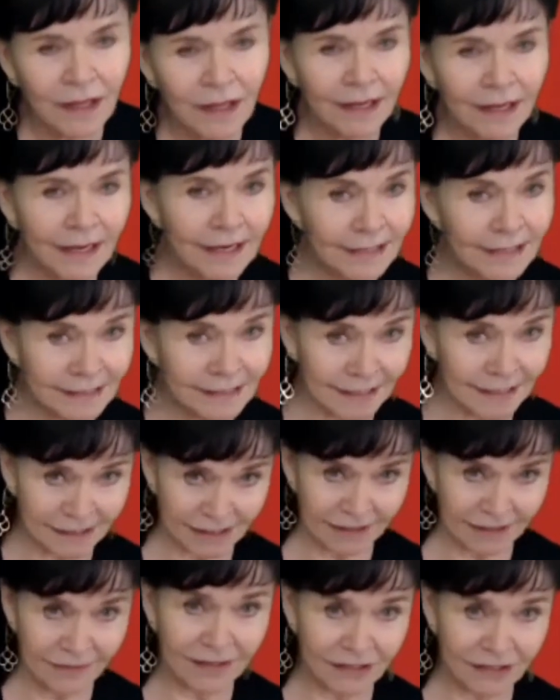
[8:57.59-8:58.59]
He sits
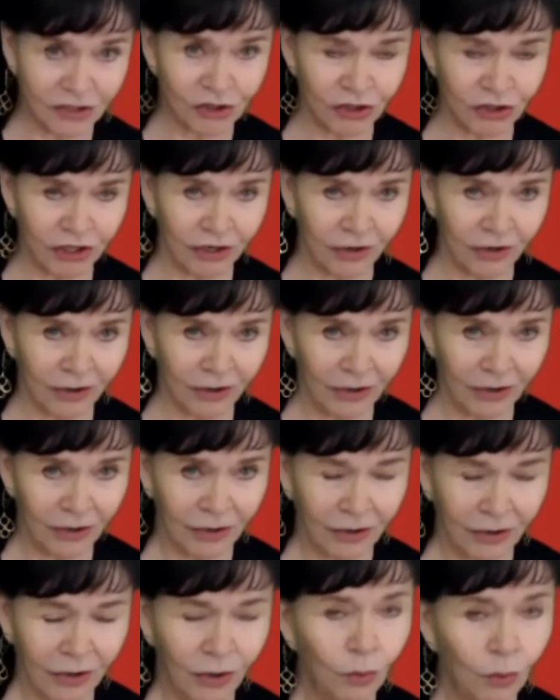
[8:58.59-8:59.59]
in this chair
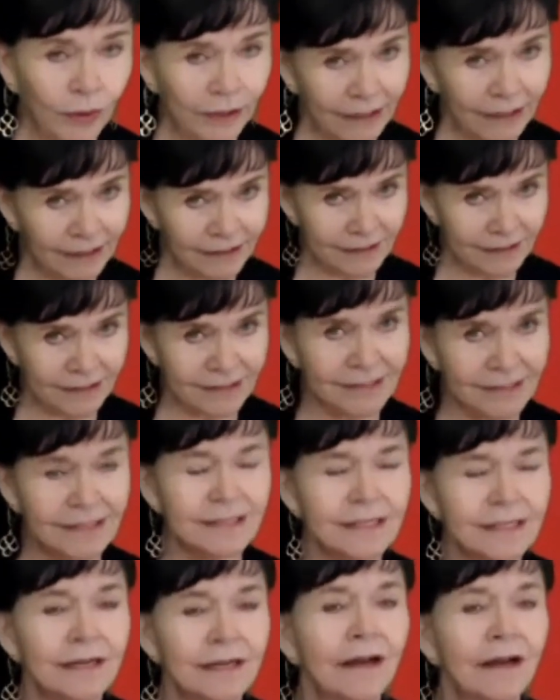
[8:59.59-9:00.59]
when he does
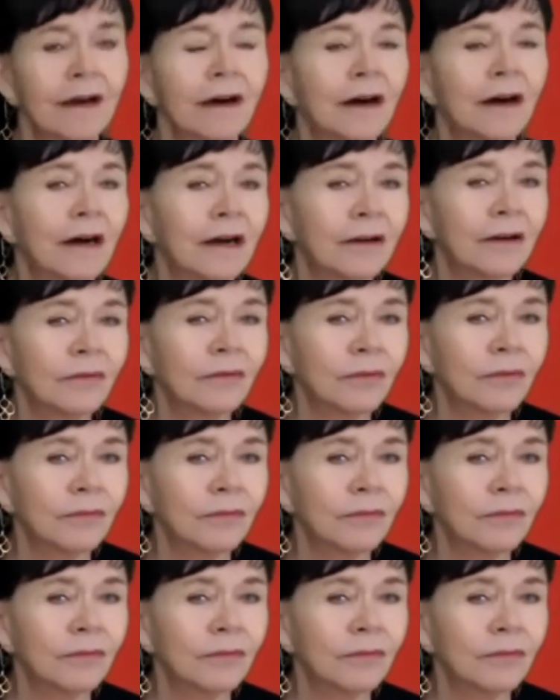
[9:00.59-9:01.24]
these uh,